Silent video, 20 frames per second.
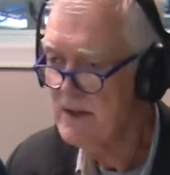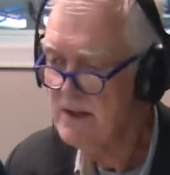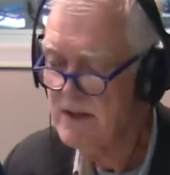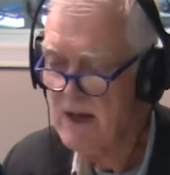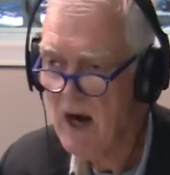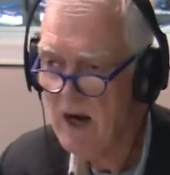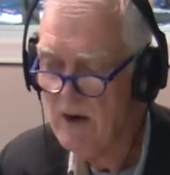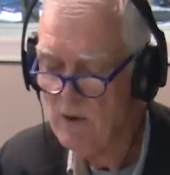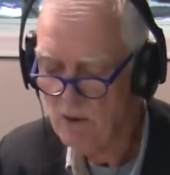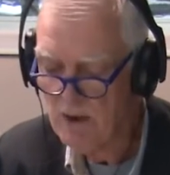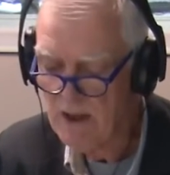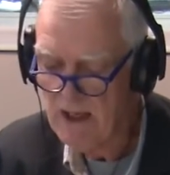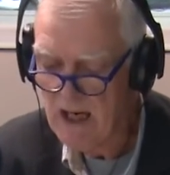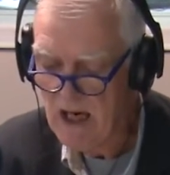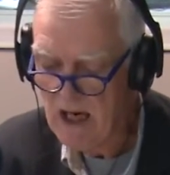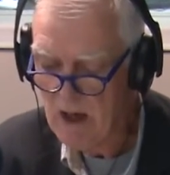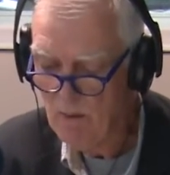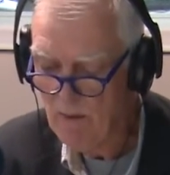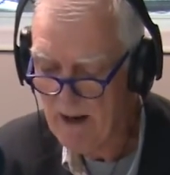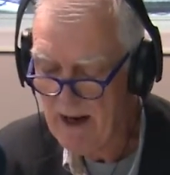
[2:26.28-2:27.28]
ton or
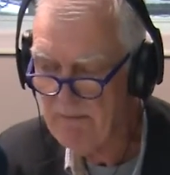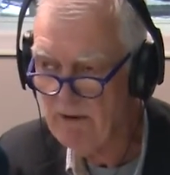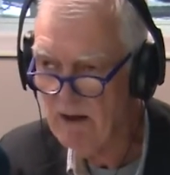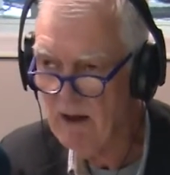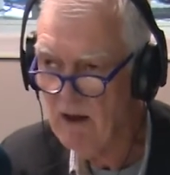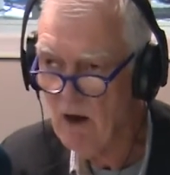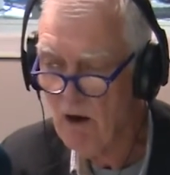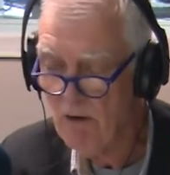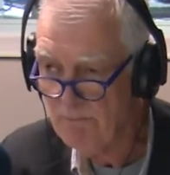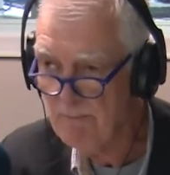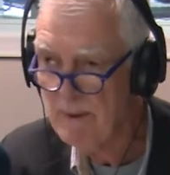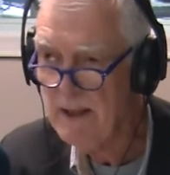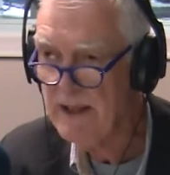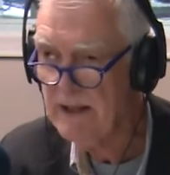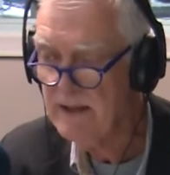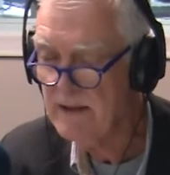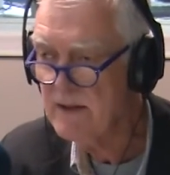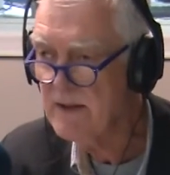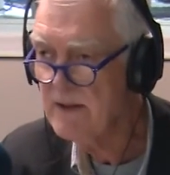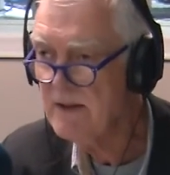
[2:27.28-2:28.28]
kilo or whatever of
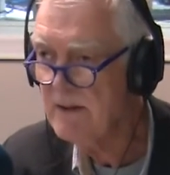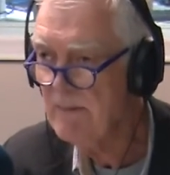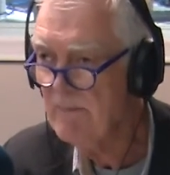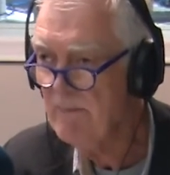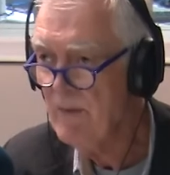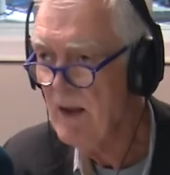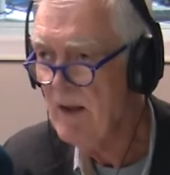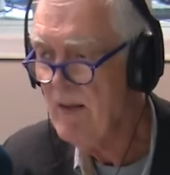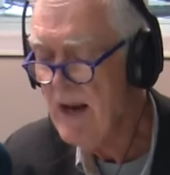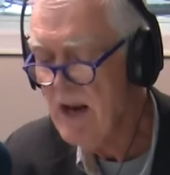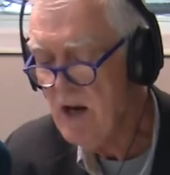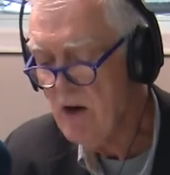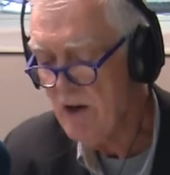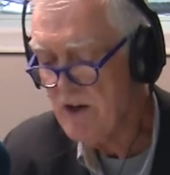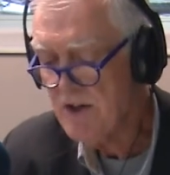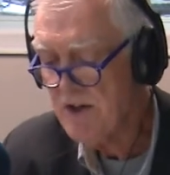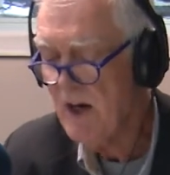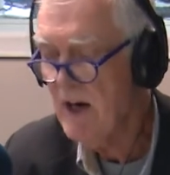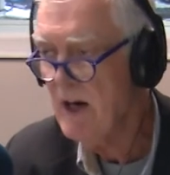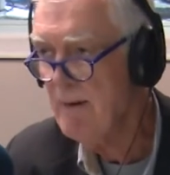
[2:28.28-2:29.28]
beans, then he got
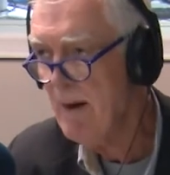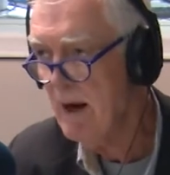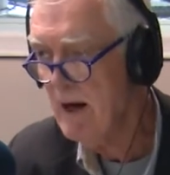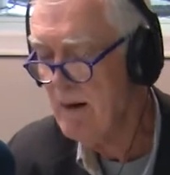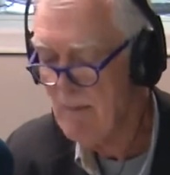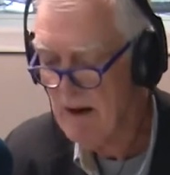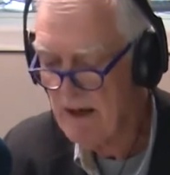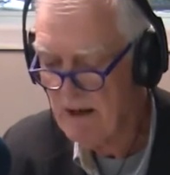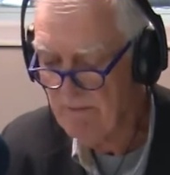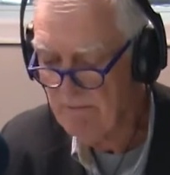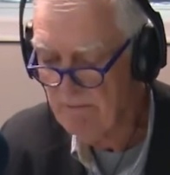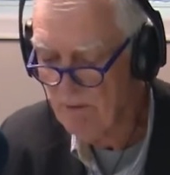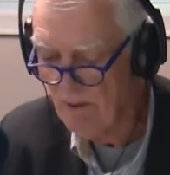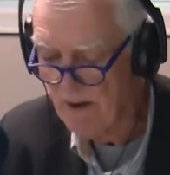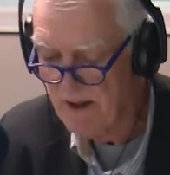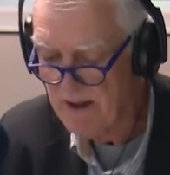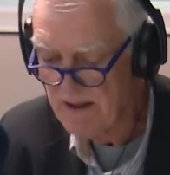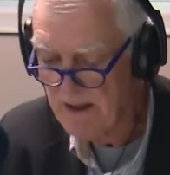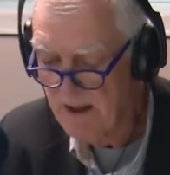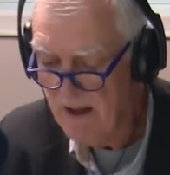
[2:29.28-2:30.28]
a certain amount of money
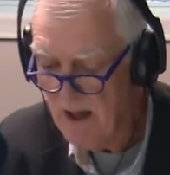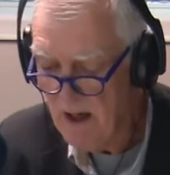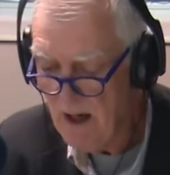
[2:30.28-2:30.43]
for it.